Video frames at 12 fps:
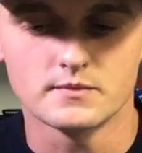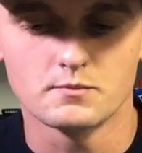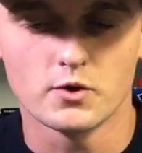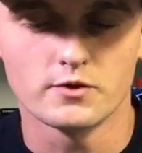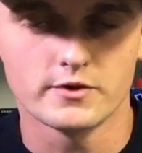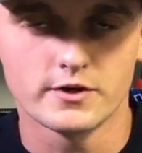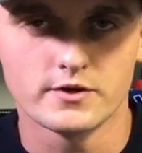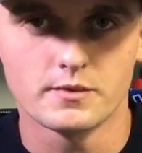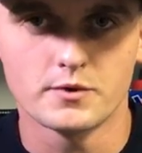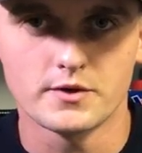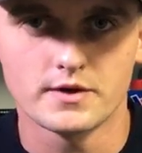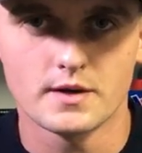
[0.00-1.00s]
more rear
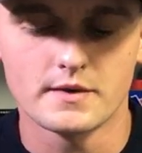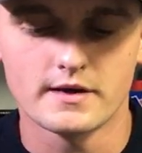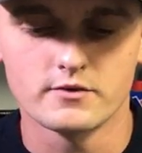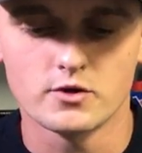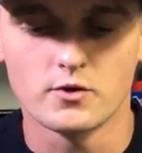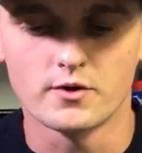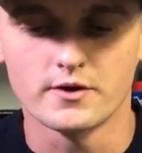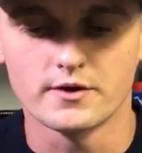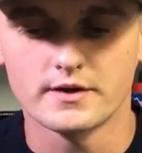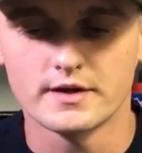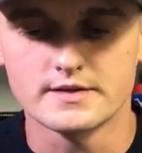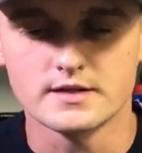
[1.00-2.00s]
grip when you're coming out of a
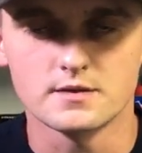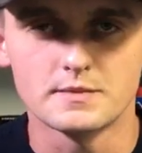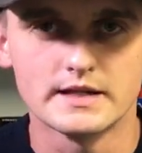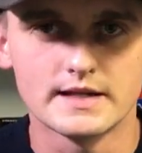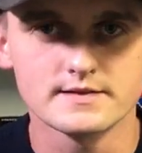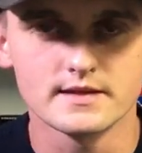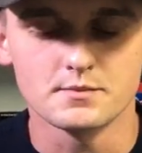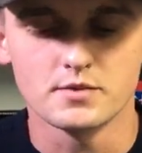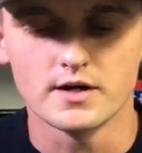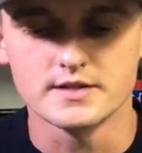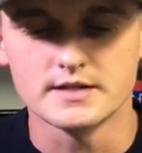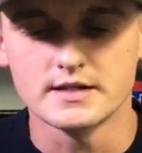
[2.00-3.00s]
corner. It's going to be less like
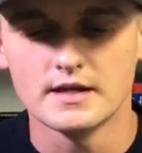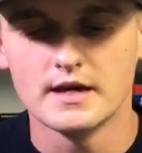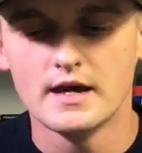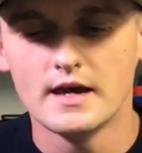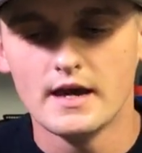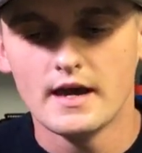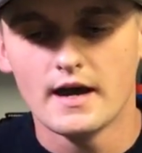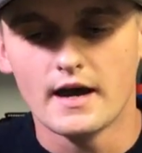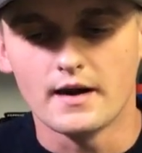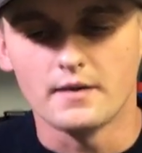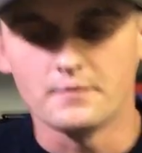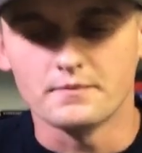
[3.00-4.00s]
posi.
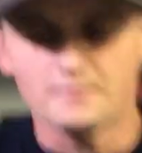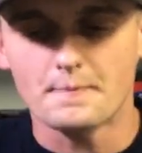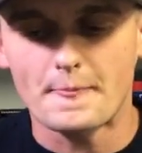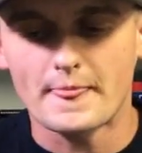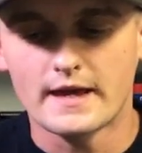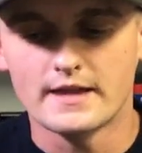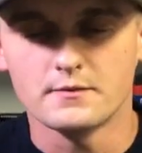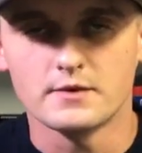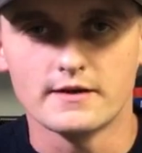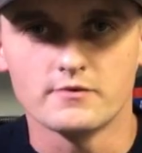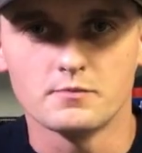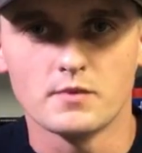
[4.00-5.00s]
And then
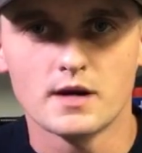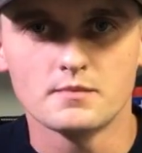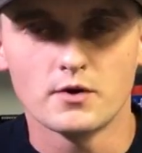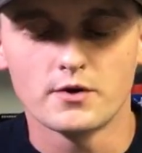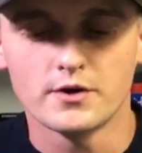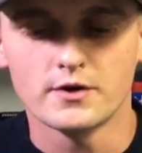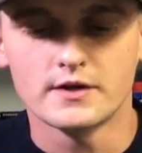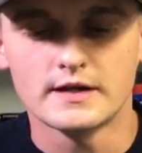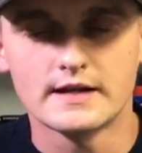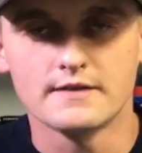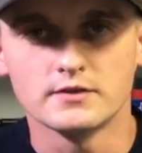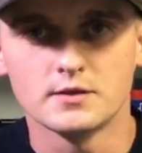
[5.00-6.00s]
when you have a mod motor, you're going
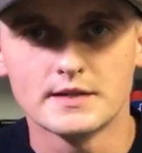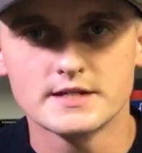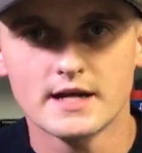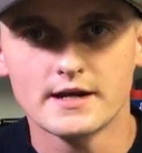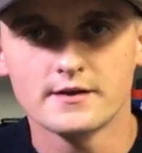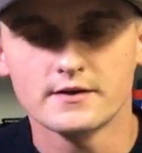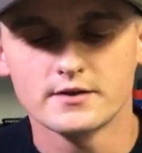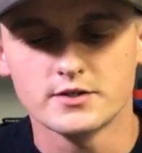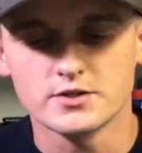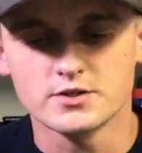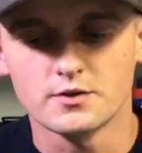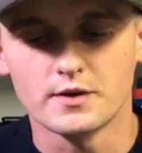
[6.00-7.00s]
to need to have a little bit tighter,
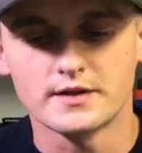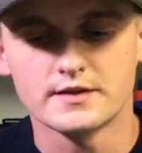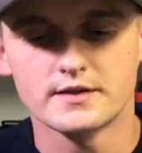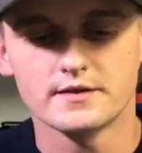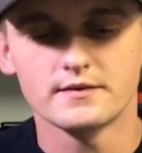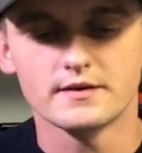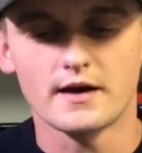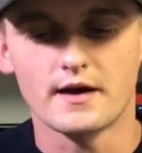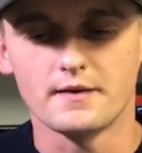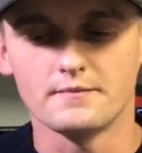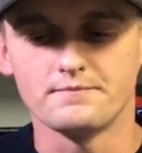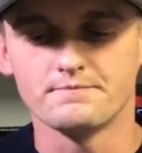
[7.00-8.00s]
just so it,
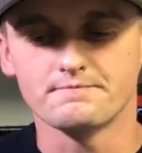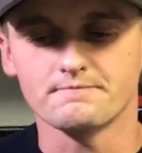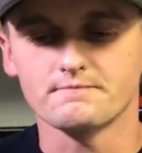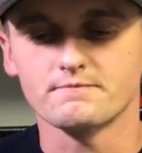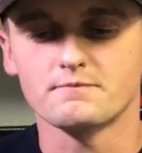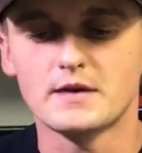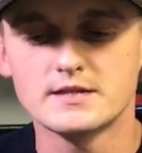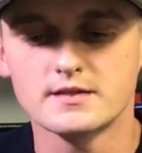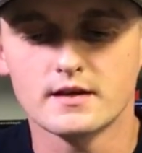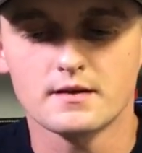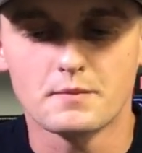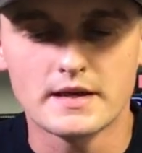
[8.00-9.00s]

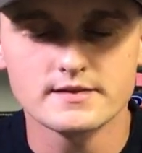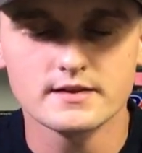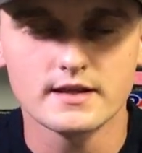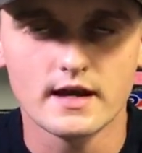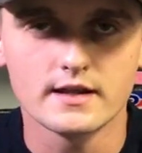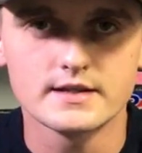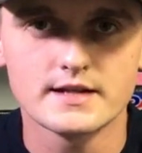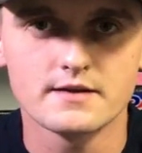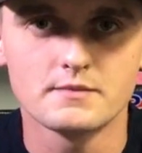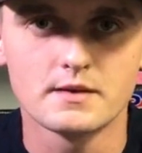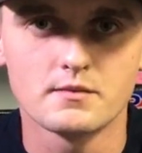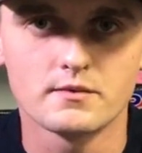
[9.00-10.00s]
basically I like to
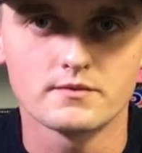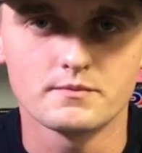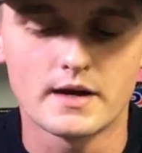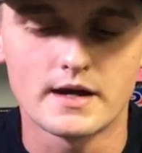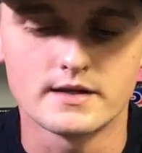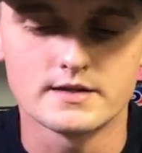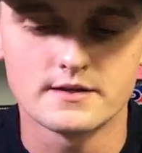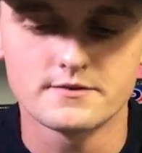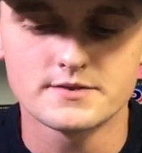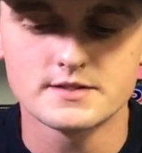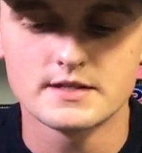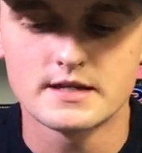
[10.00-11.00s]
have my
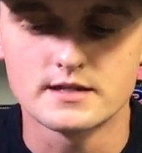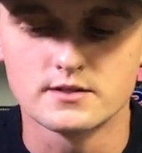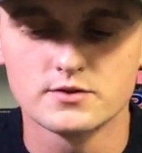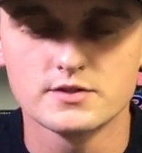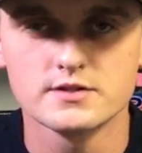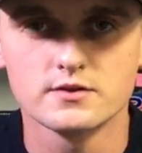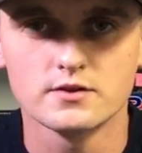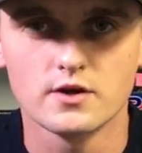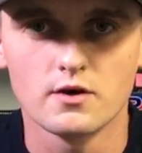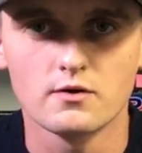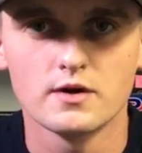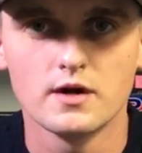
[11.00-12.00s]
diffs as loose as they'll
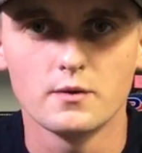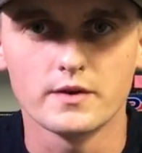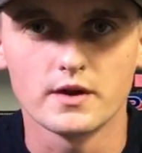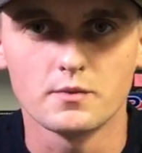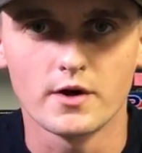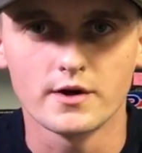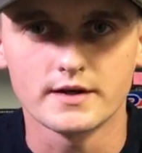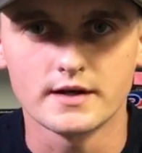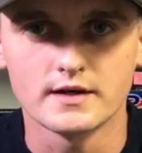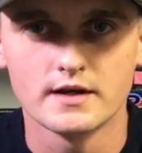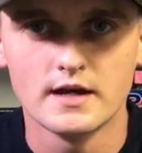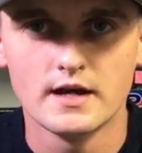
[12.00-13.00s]
go without
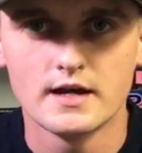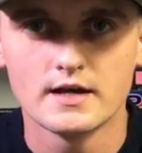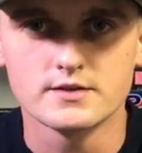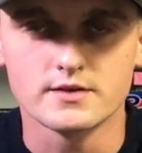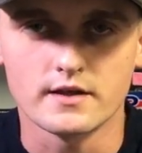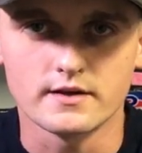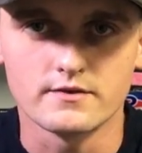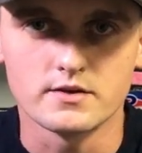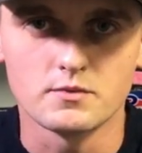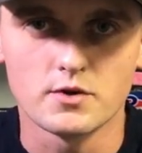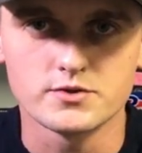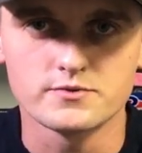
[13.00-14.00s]
barking. So that'll give
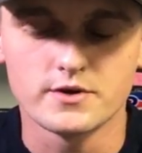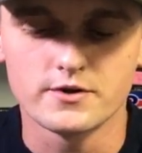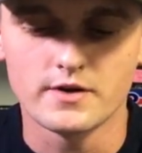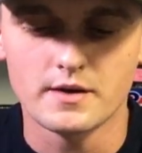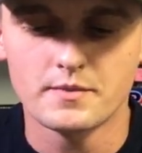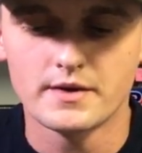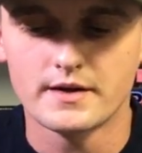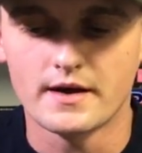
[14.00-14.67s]
the most rear grip